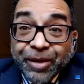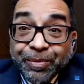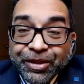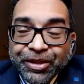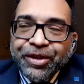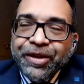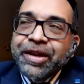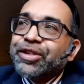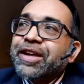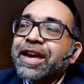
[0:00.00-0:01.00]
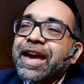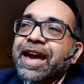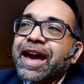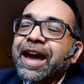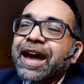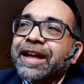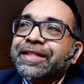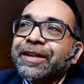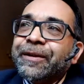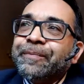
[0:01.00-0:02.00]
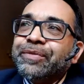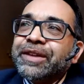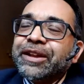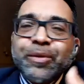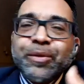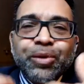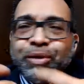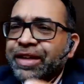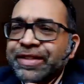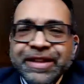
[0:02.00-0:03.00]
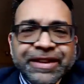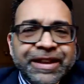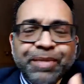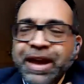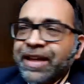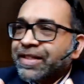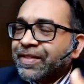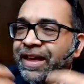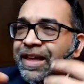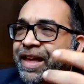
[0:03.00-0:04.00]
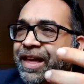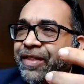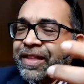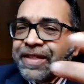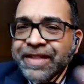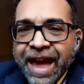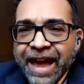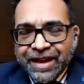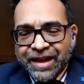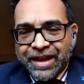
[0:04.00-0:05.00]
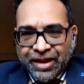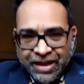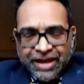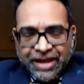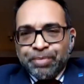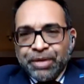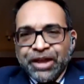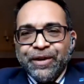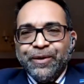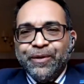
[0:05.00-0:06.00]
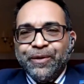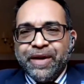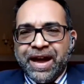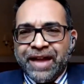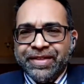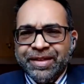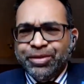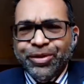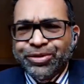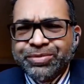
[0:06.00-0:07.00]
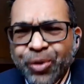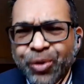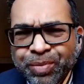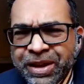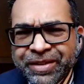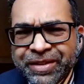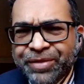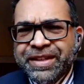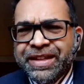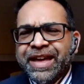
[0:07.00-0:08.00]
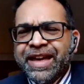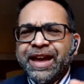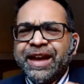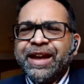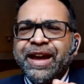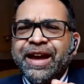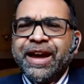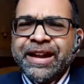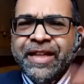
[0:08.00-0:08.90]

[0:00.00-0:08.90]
up at church, and you wore their Sunday best, and they sat in a pew, and someone told them, oh, please don't sit there, you know,